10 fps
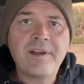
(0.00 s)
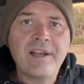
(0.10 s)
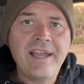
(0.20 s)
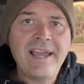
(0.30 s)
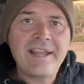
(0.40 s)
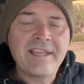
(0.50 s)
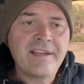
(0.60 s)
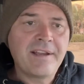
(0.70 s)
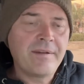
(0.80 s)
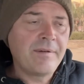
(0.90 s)
had
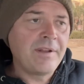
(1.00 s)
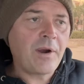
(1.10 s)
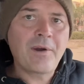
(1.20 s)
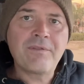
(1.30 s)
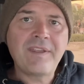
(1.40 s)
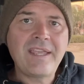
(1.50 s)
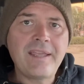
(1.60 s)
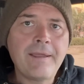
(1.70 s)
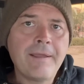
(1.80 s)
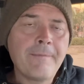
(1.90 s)
an
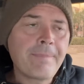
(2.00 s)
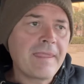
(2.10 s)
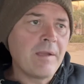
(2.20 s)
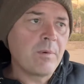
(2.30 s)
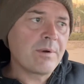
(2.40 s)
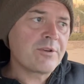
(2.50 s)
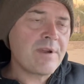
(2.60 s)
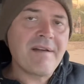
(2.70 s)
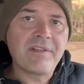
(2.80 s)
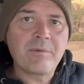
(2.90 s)
RV, and we were
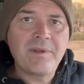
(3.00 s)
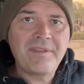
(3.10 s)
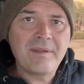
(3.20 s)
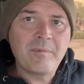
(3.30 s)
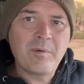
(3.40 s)
traveling with them.